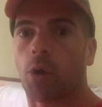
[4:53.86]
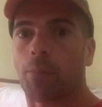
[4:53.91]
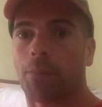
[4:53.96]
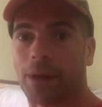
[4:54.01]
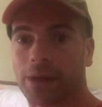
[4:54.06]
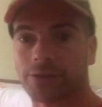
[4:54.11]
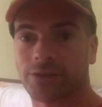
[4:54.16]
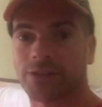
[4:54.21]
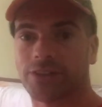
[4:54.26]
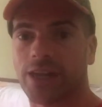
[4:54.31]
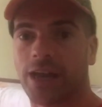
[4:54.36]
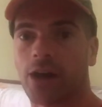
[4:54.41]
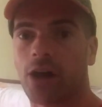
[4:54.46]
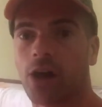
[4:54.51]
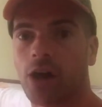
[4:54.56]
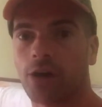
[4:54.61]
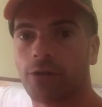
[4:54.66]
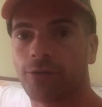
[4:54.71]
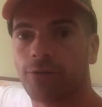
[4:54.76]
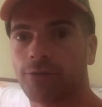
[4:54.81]
About set
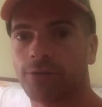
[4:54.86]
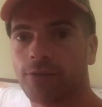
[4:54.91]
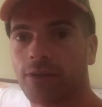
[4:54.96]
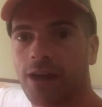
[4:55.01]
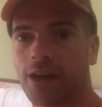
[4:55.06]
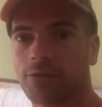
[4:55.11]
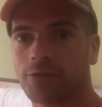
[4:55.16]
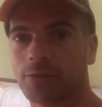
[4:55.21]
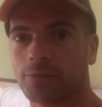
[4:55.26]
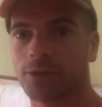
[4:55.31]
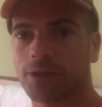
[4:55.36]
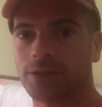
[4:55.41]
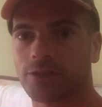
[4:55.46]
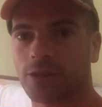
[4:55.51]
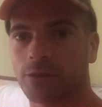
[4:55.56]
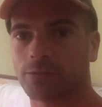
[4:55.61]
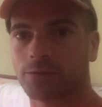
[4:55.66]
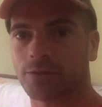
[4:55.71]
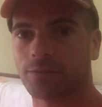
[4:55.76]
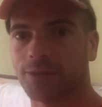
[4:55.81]
off, everybody's
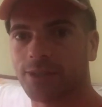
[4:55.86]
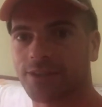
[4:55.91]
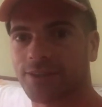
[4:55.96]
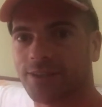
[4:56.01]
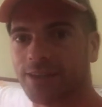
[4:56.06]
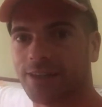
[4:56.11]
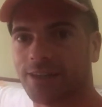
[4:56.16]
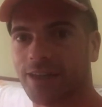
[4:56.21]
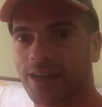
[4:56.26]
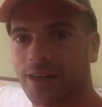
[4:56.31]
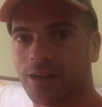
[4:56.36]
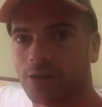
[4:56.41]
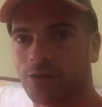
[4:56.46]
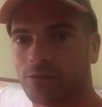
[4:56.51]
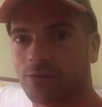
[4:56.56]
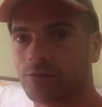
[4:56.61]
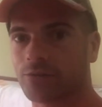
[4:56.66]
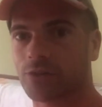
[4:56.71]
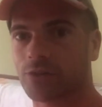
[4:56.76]
optimistic now,